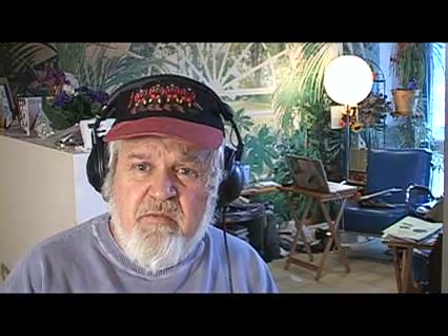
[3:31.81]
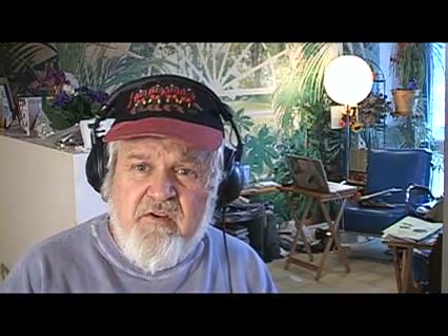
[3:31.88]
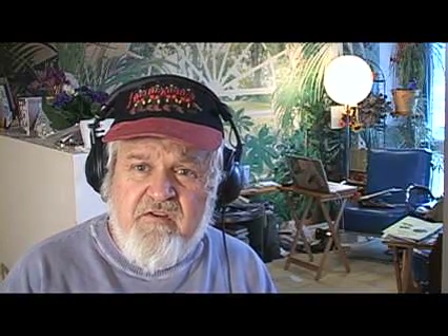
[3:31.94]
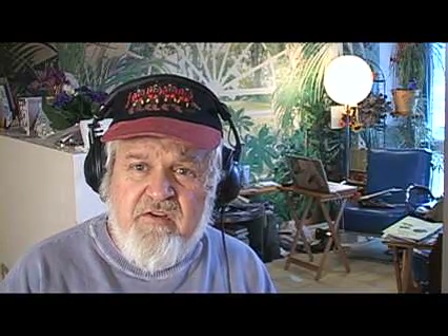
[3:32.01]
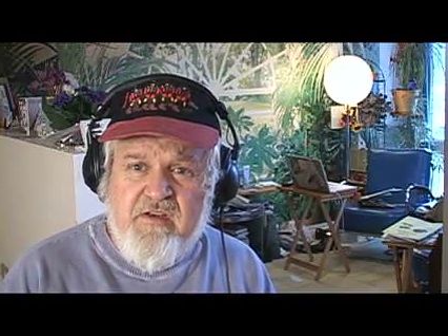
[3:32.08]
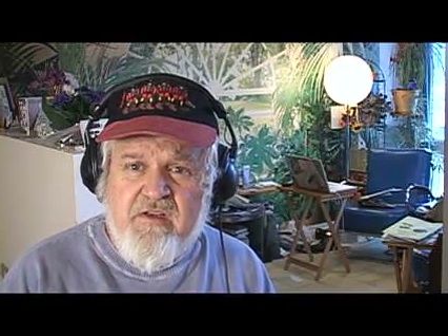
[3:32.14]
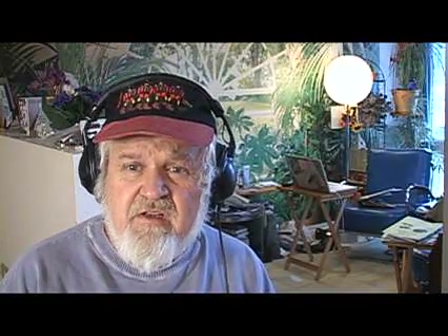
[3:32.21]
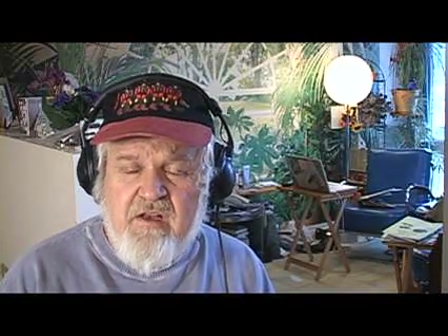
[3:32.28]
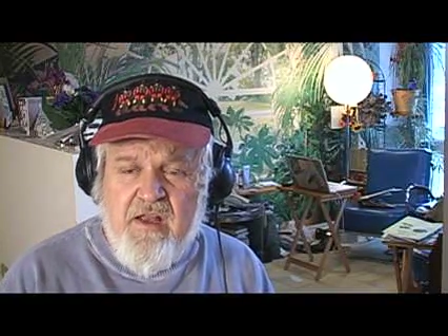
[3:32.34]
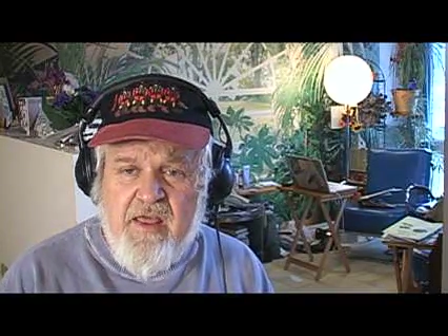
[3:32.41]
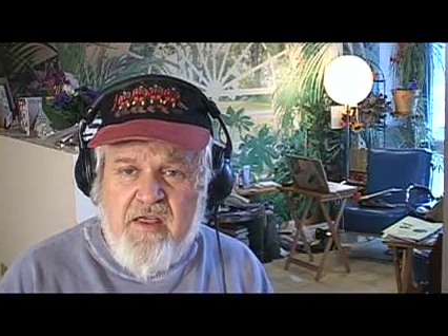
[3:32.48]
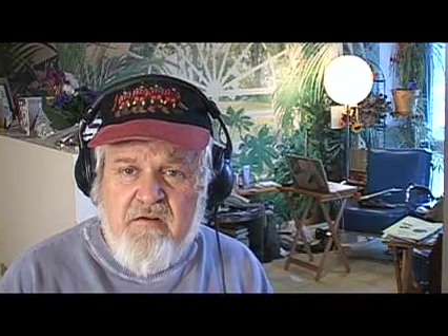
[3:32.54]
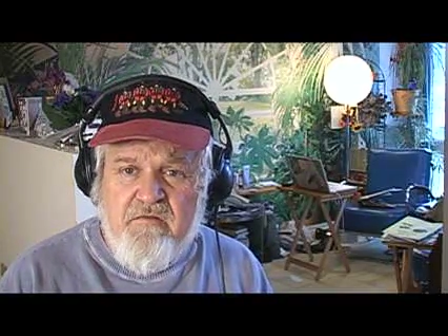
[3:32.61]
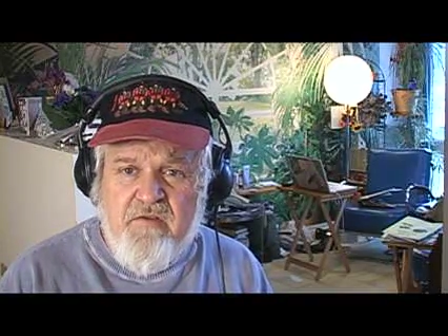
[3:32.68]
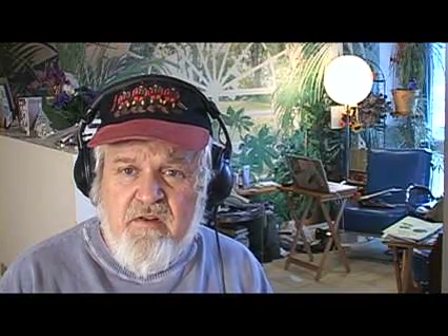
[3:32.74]
sitting in
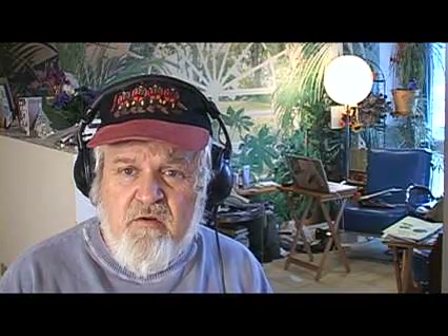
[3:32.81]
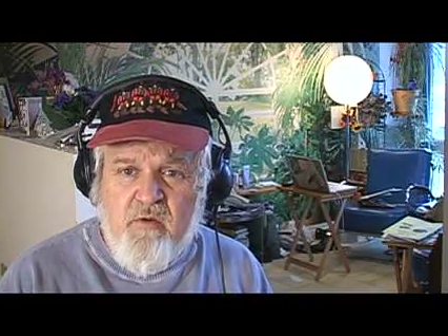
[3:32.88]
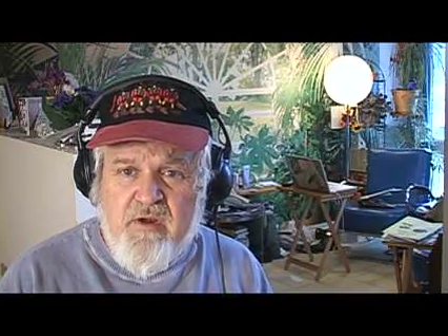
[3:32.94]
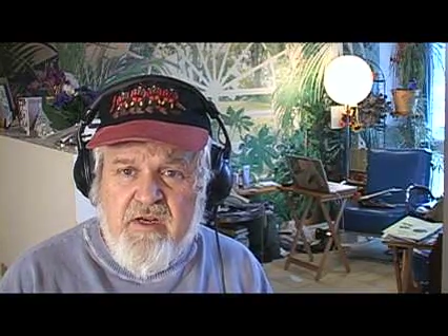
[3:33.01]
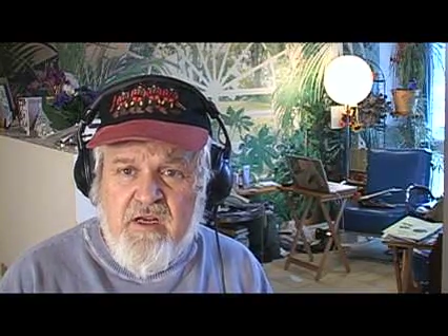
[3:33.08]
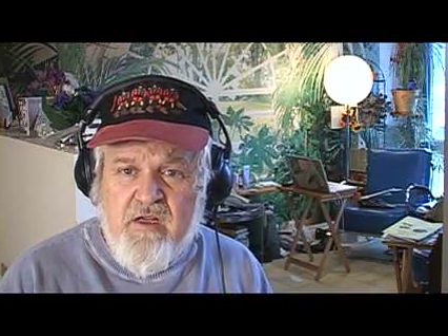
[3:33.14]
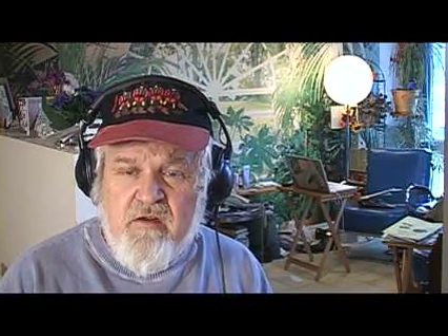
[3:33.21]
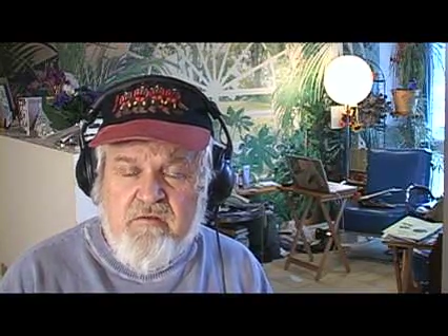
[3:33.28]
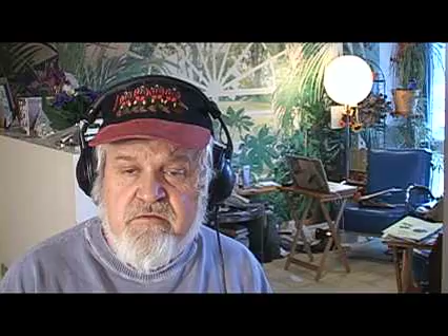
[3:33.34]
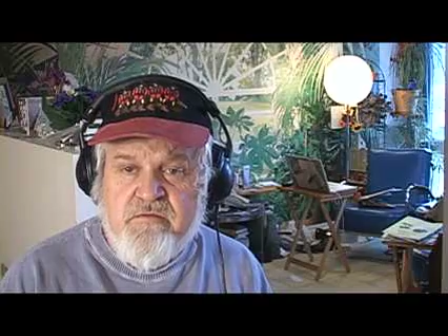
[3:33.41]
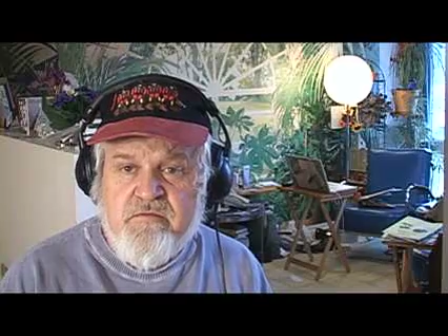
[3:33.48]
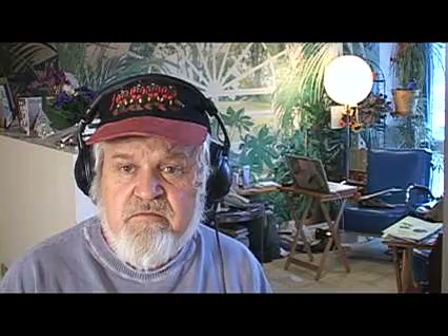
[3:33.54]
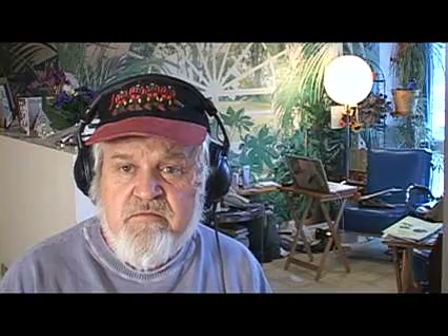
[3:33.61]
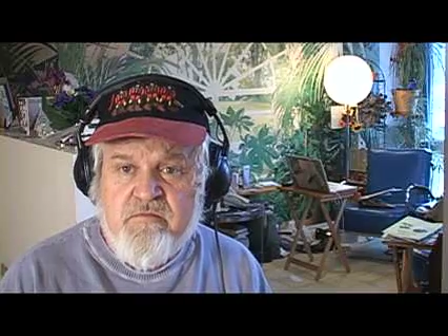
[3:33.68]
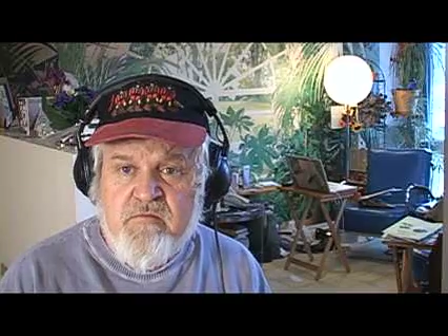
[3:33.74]
landfill right now.
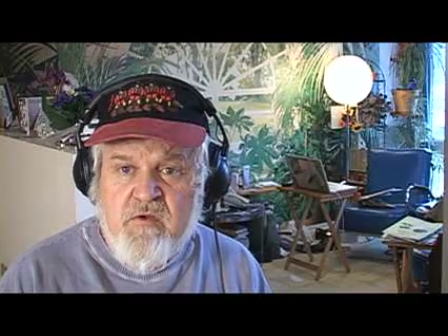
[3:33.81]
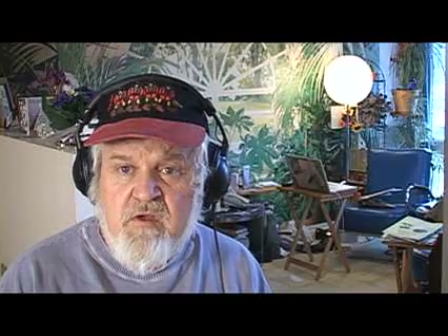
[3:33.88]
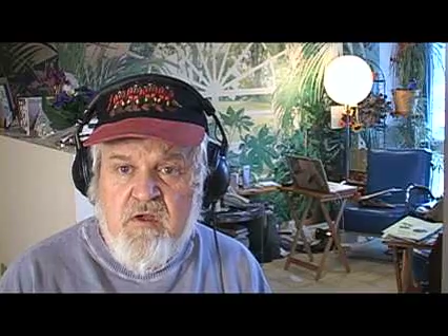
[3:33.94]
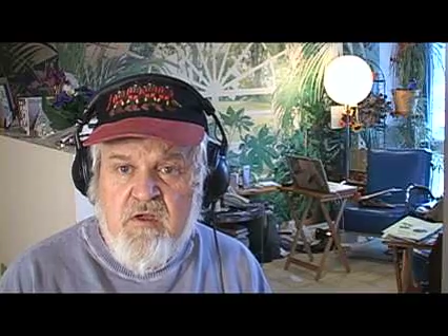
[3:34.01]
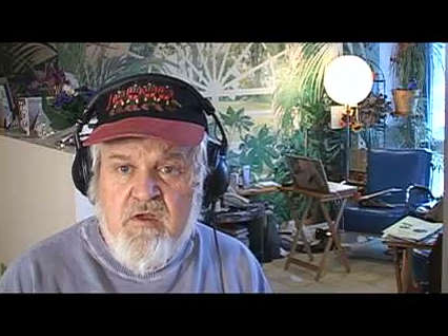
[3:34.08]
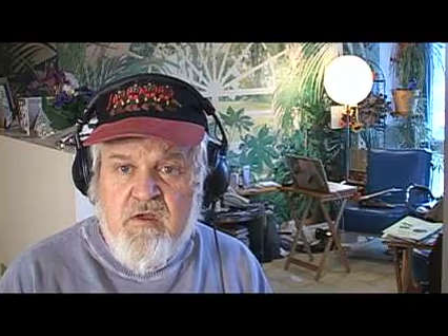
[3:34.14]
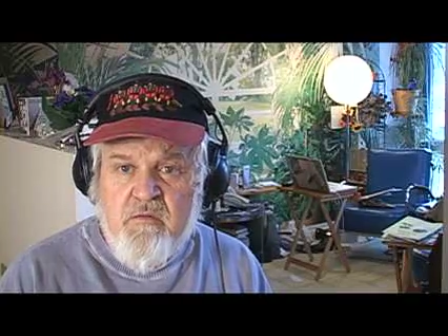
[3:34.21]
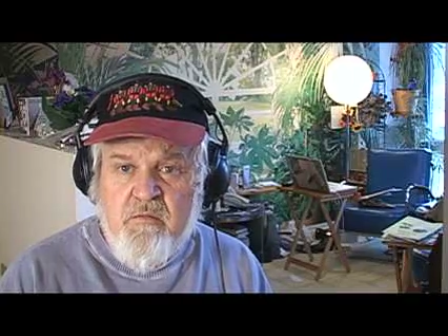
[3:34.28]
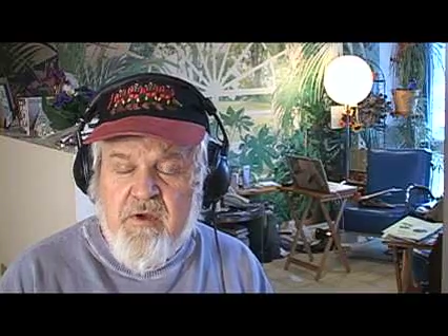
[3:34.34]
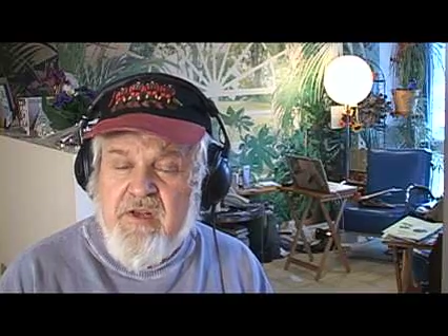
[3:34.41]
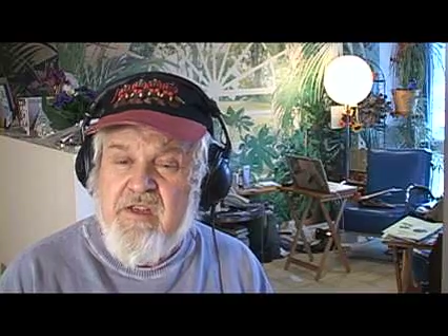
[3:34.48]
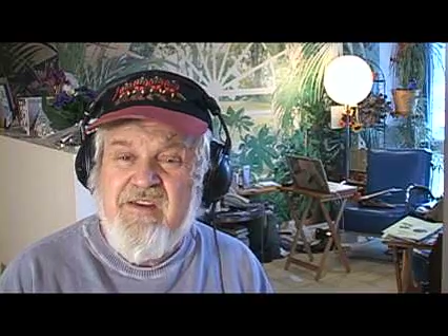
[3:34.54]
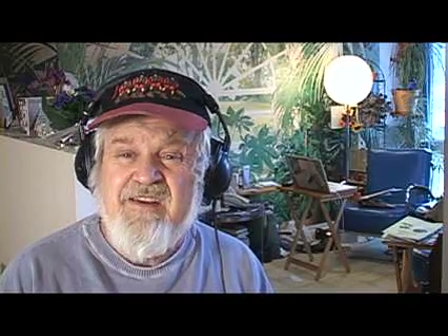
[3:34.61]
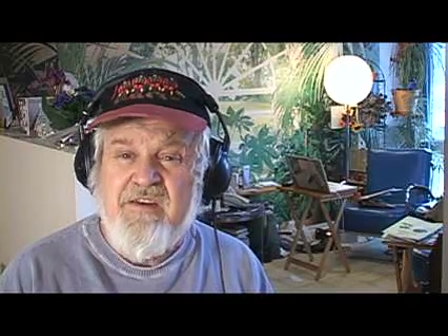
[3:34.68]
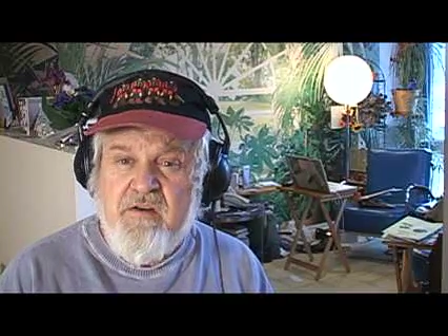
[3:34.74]
But
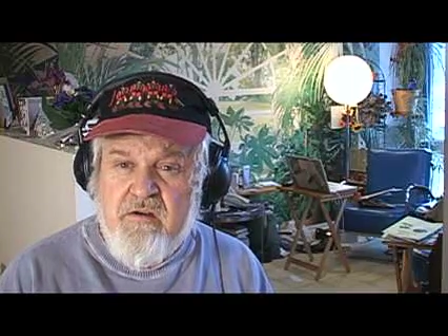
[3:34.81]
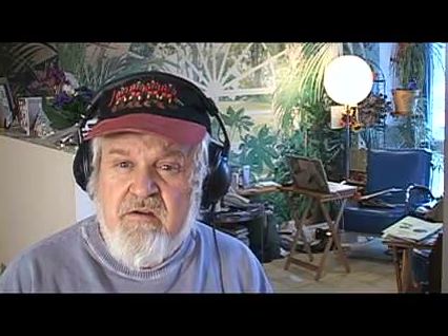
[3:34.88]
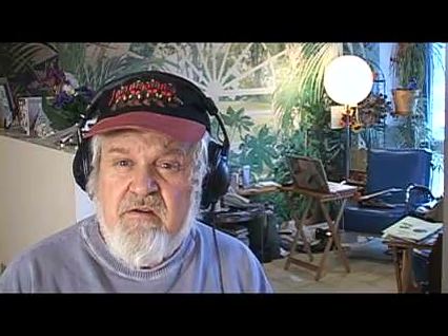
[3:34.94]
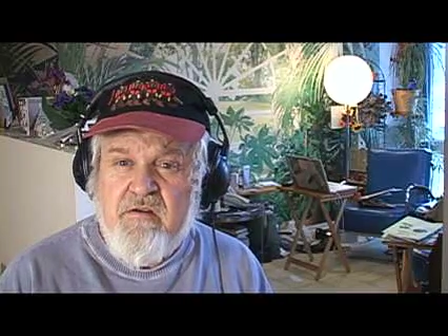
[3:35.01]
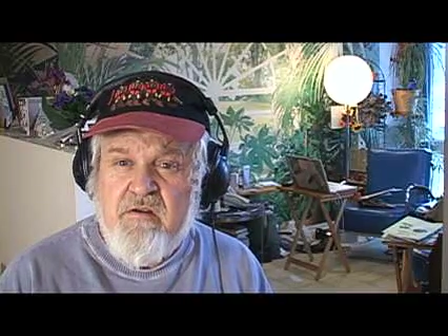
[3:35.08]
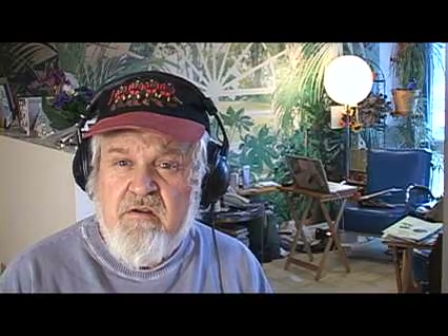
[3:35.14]
he didn't.